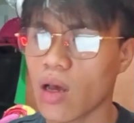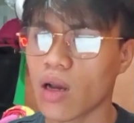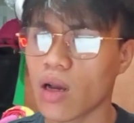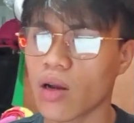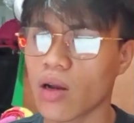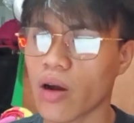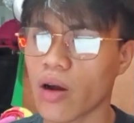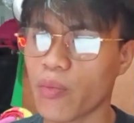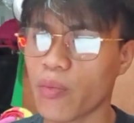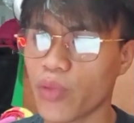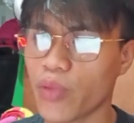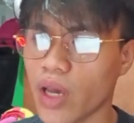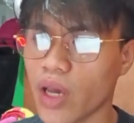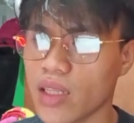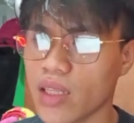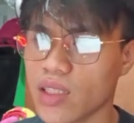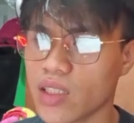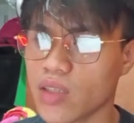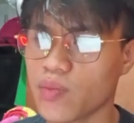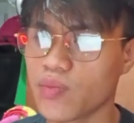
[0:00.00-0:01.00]

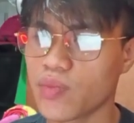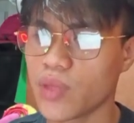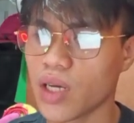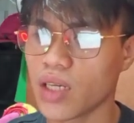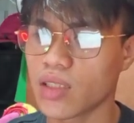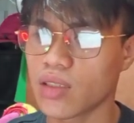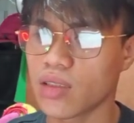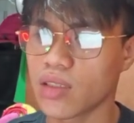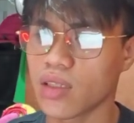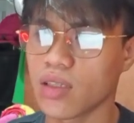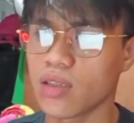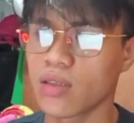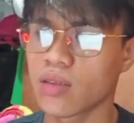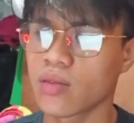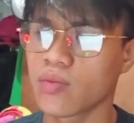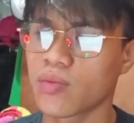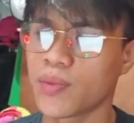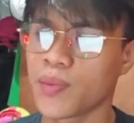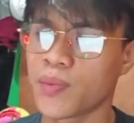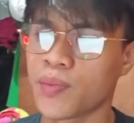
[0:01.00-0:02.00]
Comprehensive testing
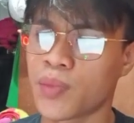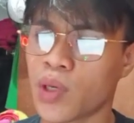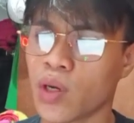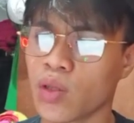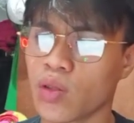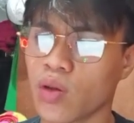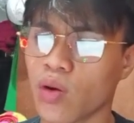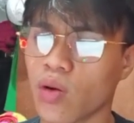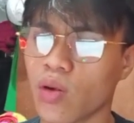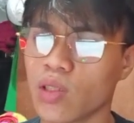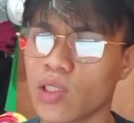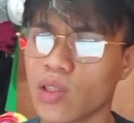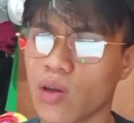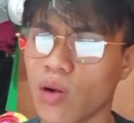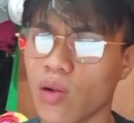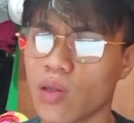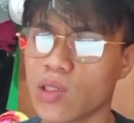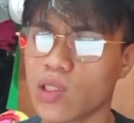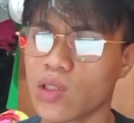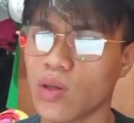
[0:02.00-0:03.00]
protocols
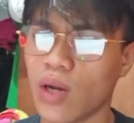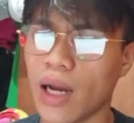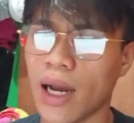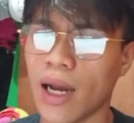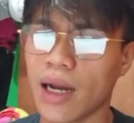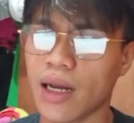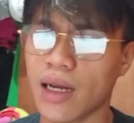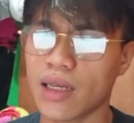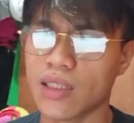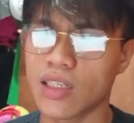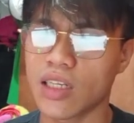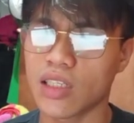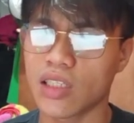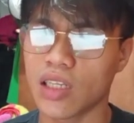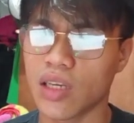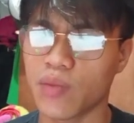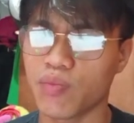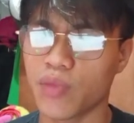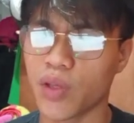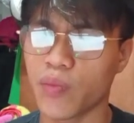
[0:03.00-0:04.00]
also act as a
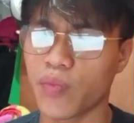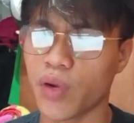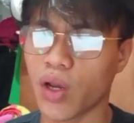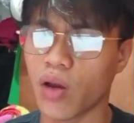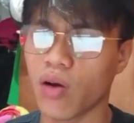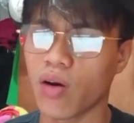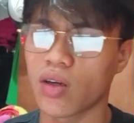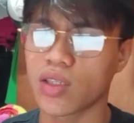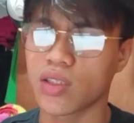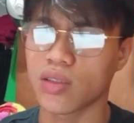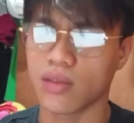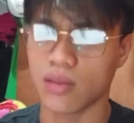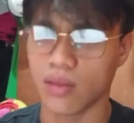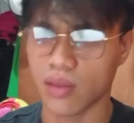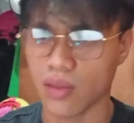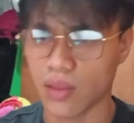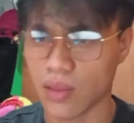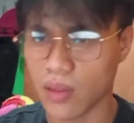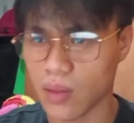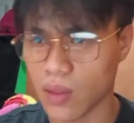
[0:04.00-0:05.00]
safety precaution,
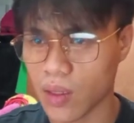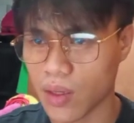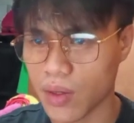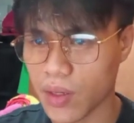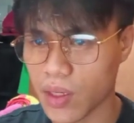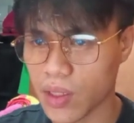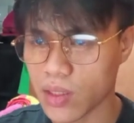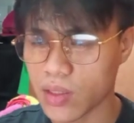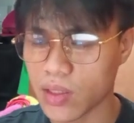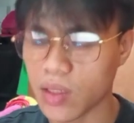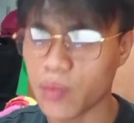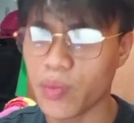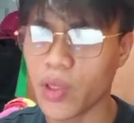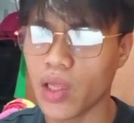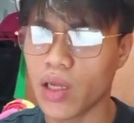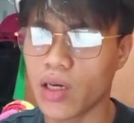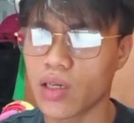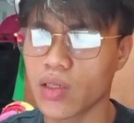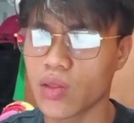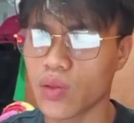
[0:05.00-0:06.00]

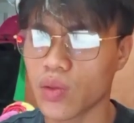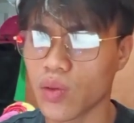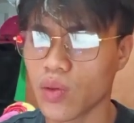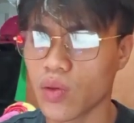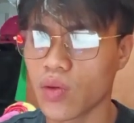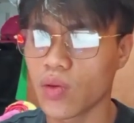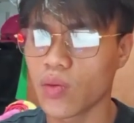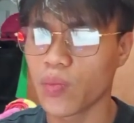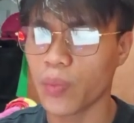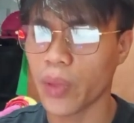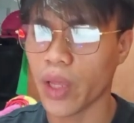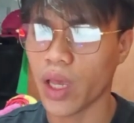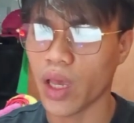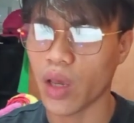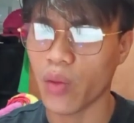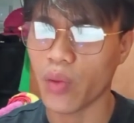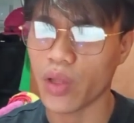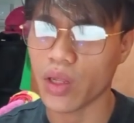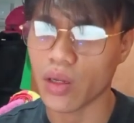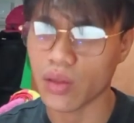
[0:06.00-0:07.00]
similar to
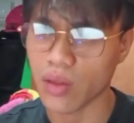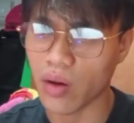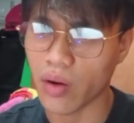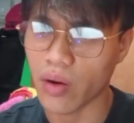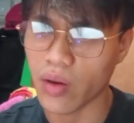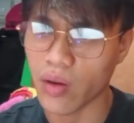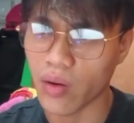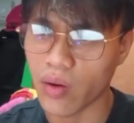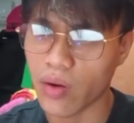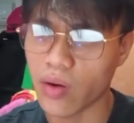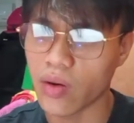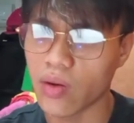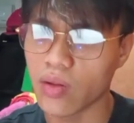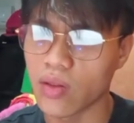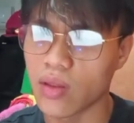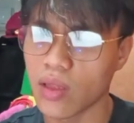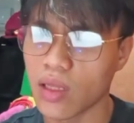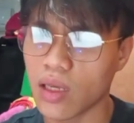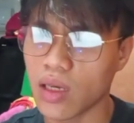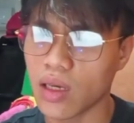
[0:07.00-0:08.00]
playing with a toy
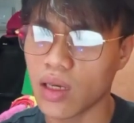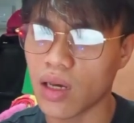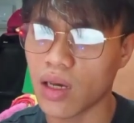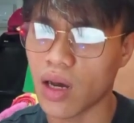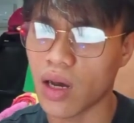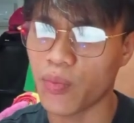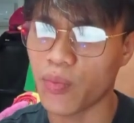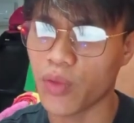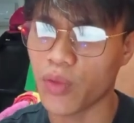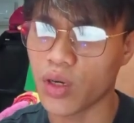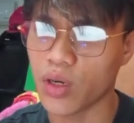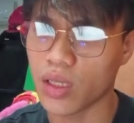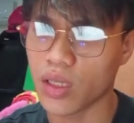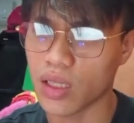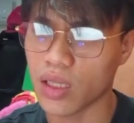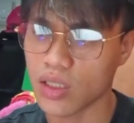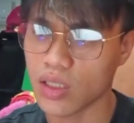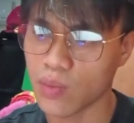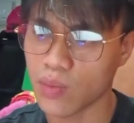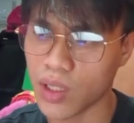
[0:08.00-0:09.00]
only after it
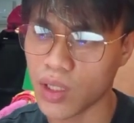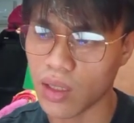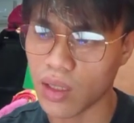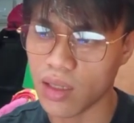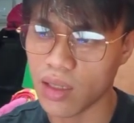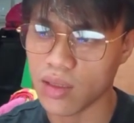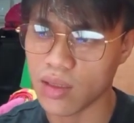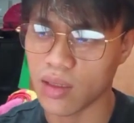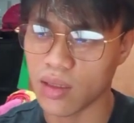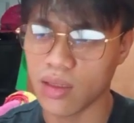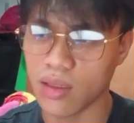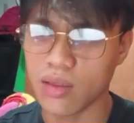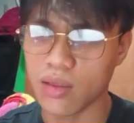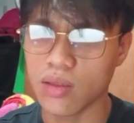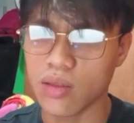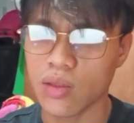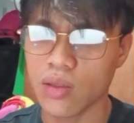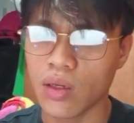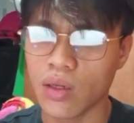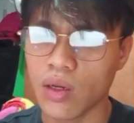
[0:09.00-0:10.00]
has been tested.
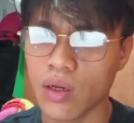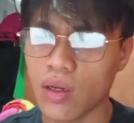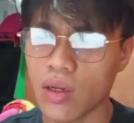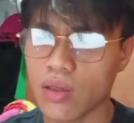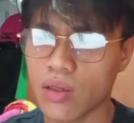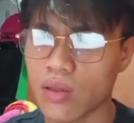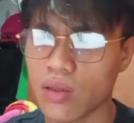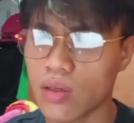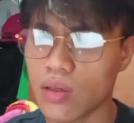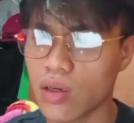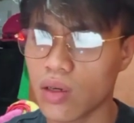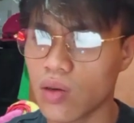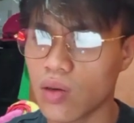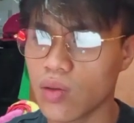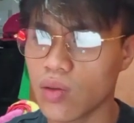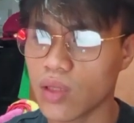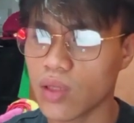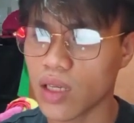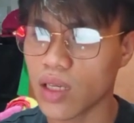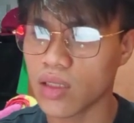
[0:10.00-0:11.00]
Thorough
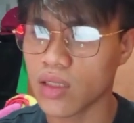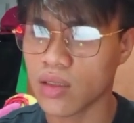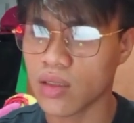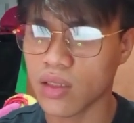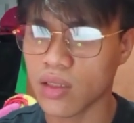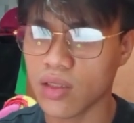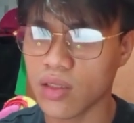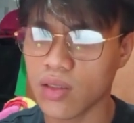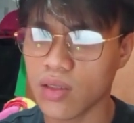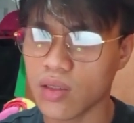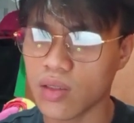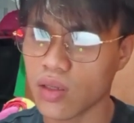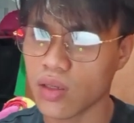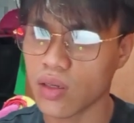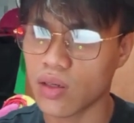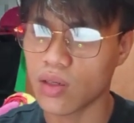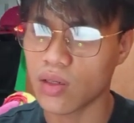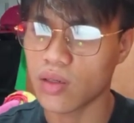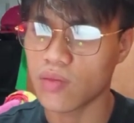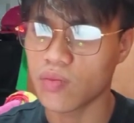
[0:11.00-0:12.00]
testing
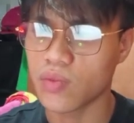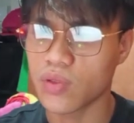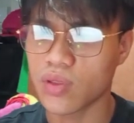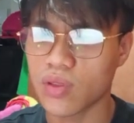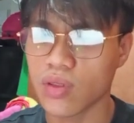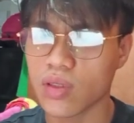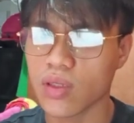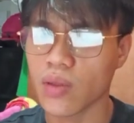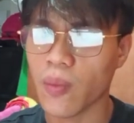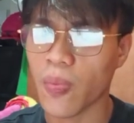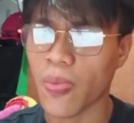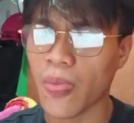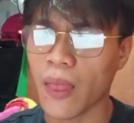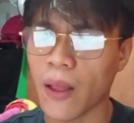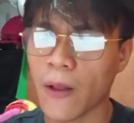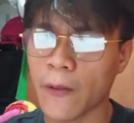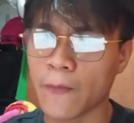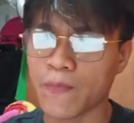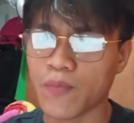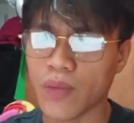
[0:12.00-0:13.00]
serves
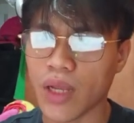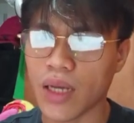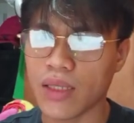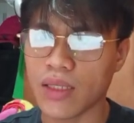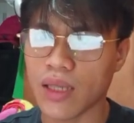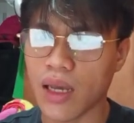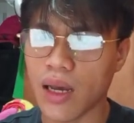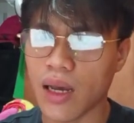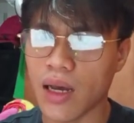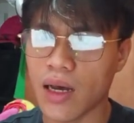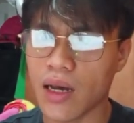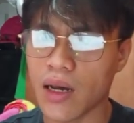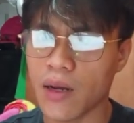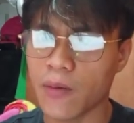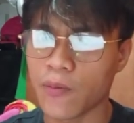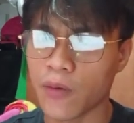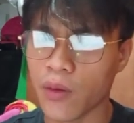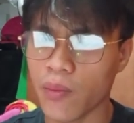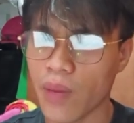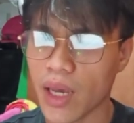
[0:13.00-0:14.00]
as a
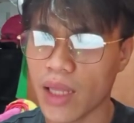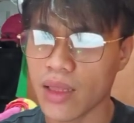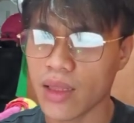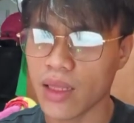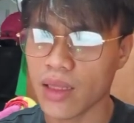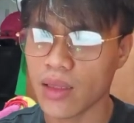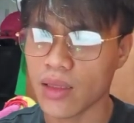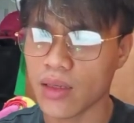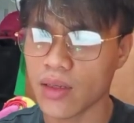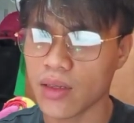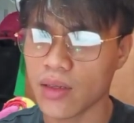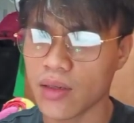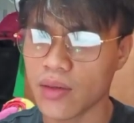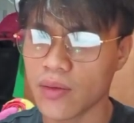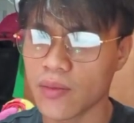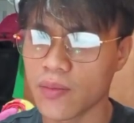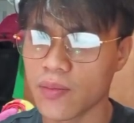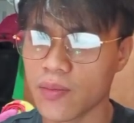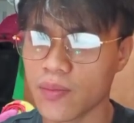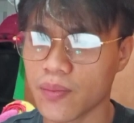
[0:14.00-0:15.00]
preventative